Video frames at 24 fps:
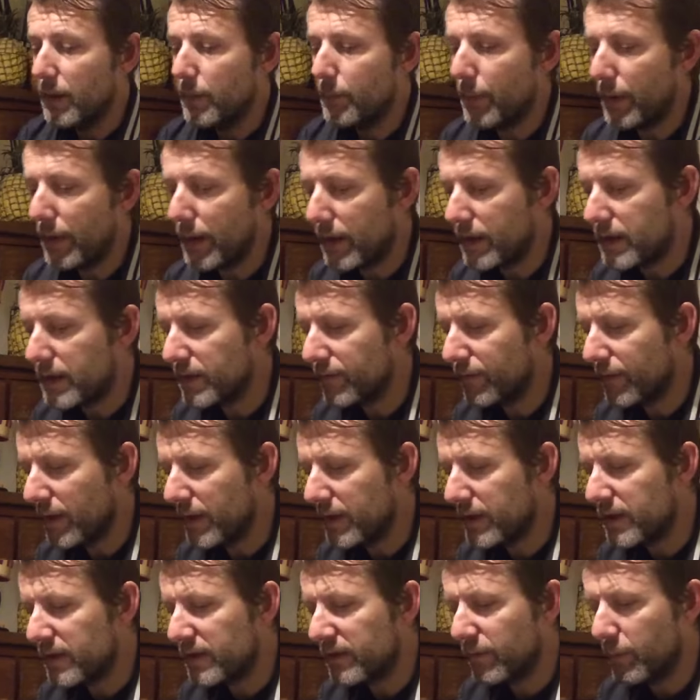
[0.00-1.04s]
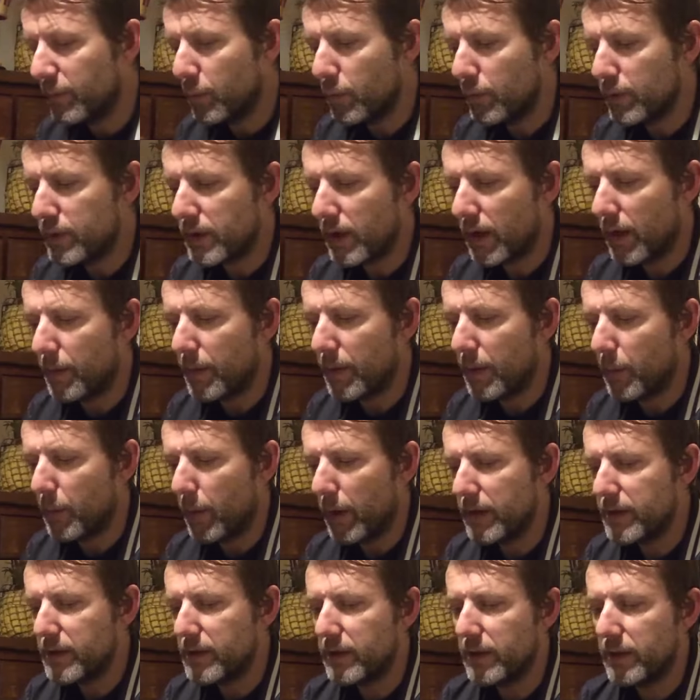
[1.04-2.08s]
Billions of litres of water are being
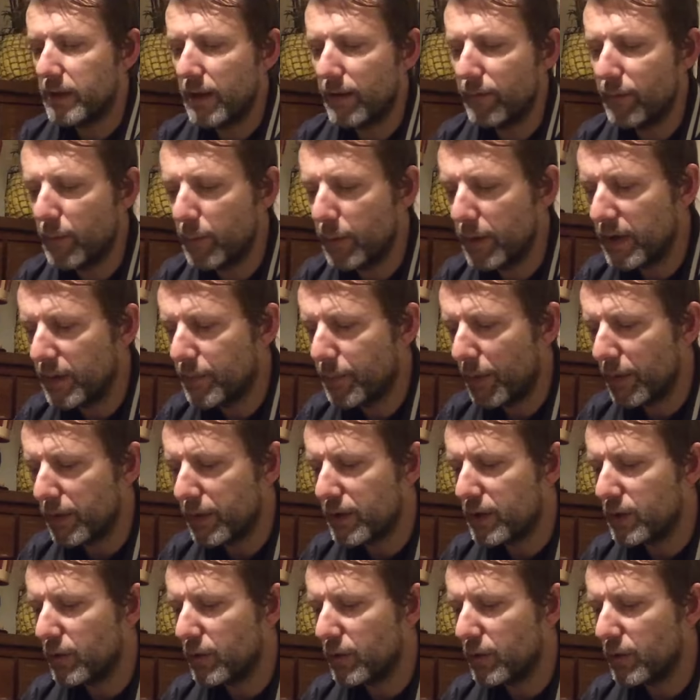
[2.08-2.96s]
wasted every week by the